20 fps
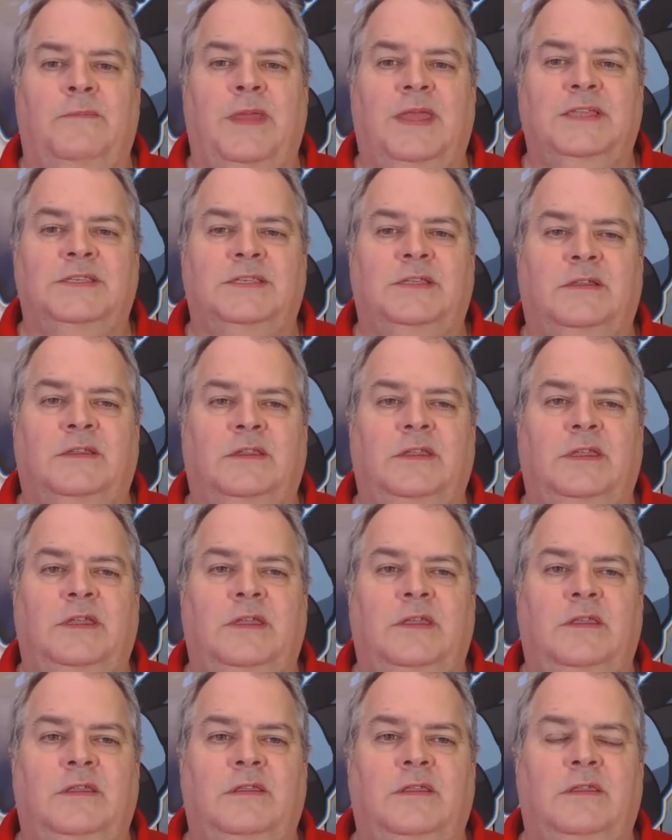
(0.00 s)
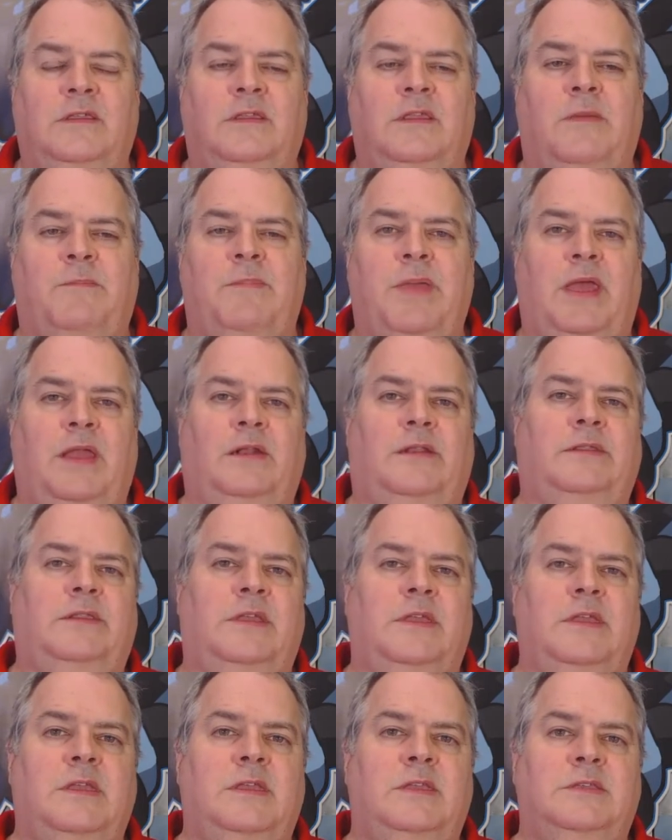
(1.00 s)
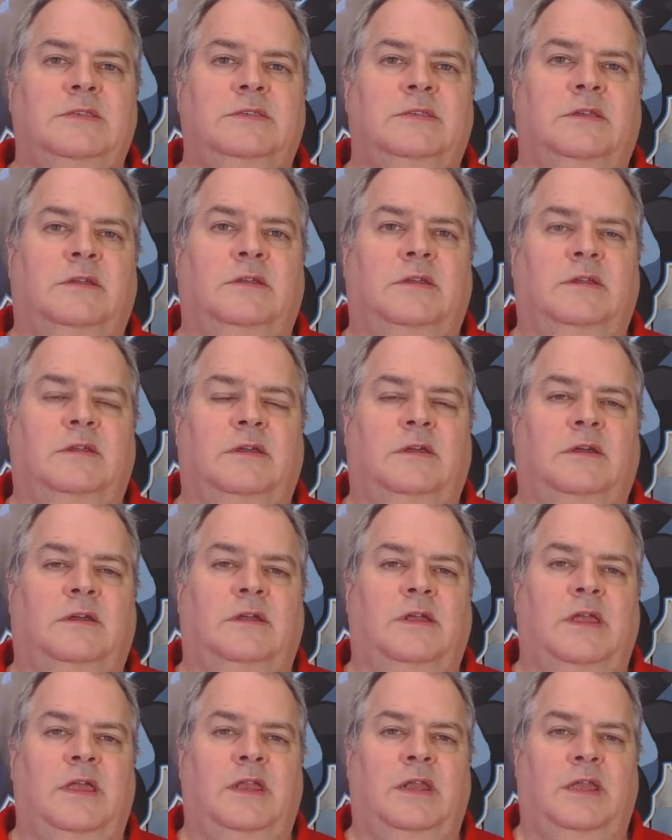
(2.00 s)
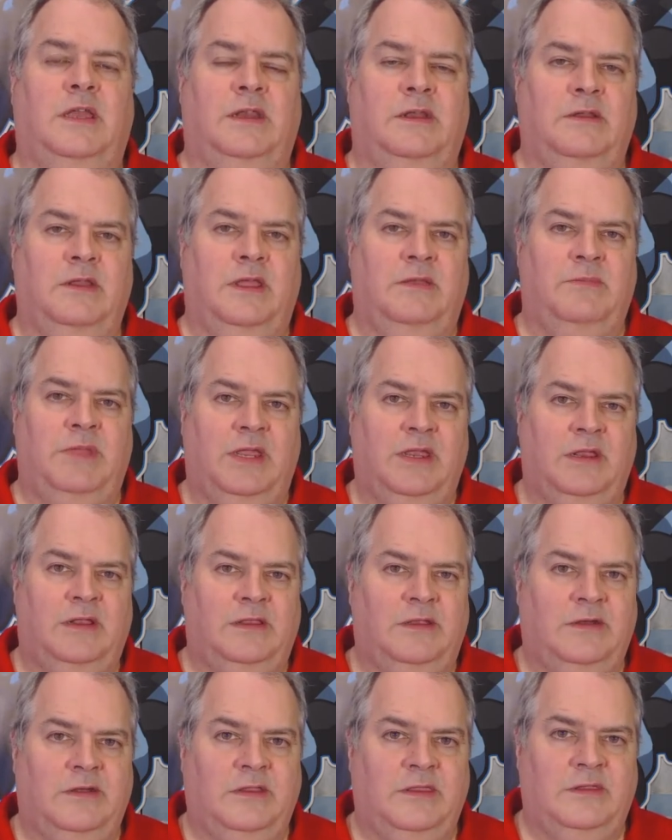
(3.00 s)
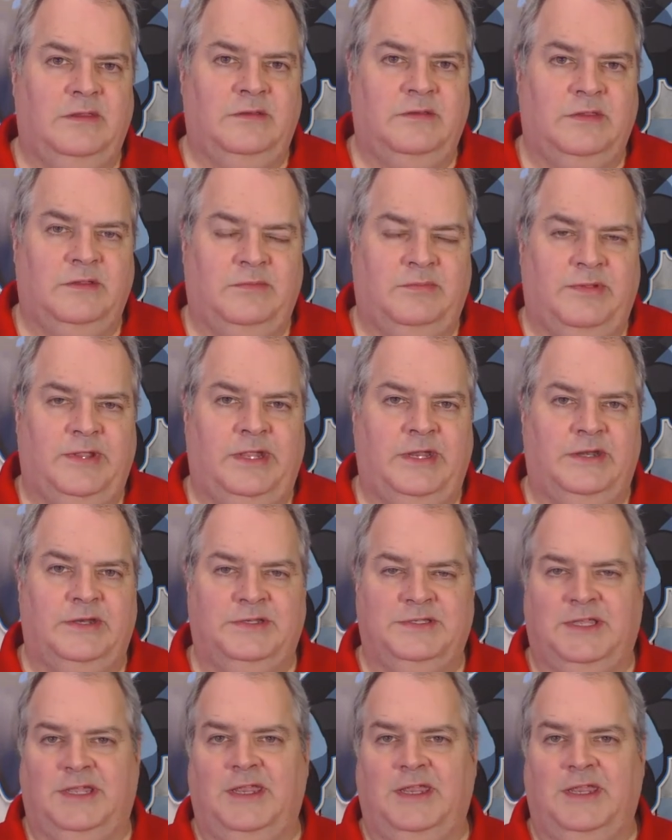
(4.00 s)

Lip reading: basically, the penalties, and make it clear to the players.